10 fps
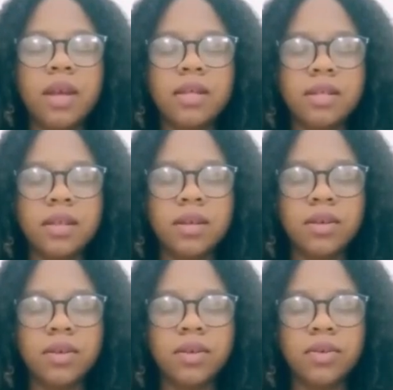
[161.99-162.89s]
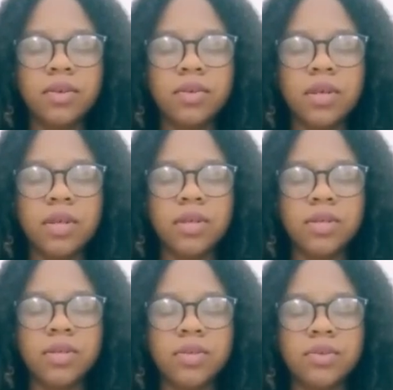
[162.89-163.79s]
Exhale, three,
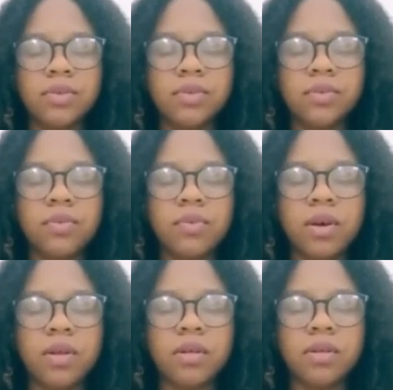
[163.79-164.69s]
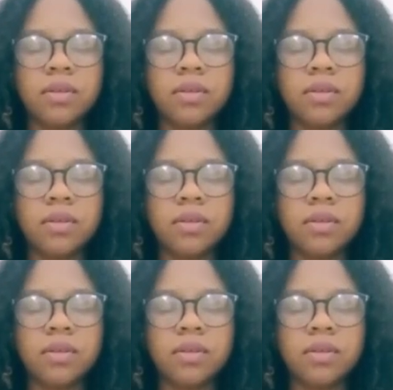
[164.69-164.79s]
two, one.